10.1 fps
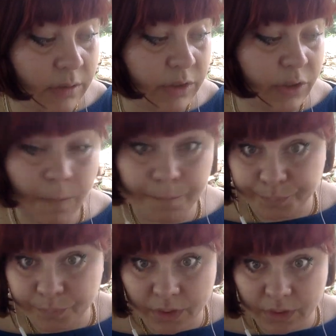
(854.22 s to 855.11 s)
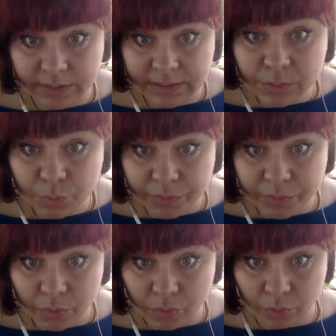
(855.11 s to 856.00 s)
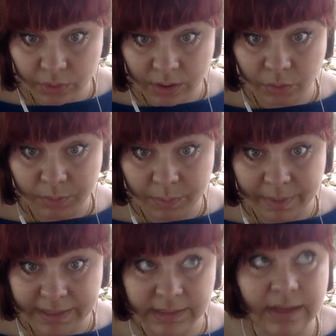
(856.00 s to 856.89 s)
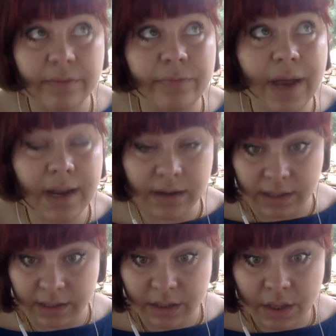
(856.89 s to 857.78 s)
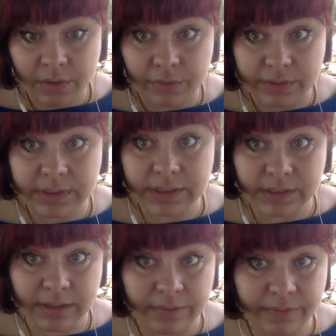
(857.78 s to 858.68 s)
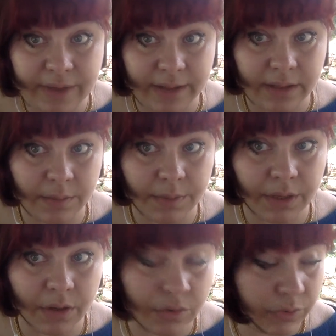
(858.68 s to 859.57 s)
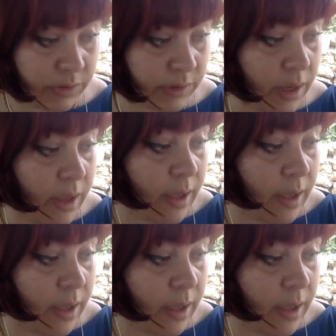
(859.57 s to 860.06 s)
So this will be for good, and it will be blessing. And finally, certainly finally, because